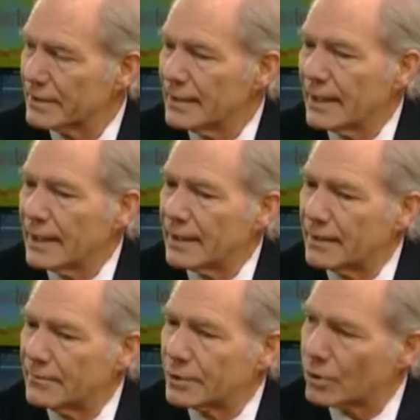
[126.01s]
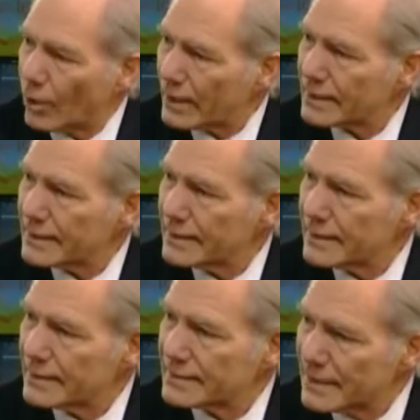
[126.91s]
Okay. Um, quality
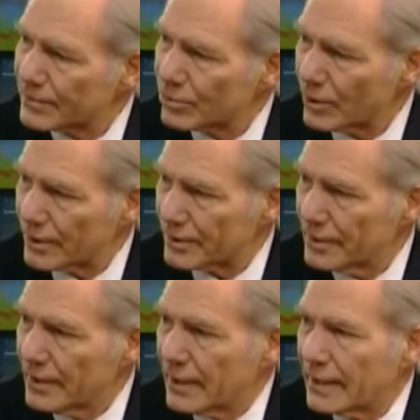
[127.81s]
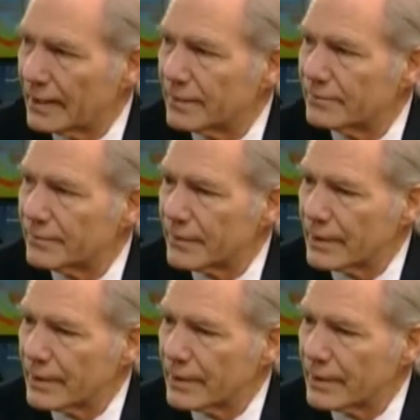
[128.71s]
is number one um,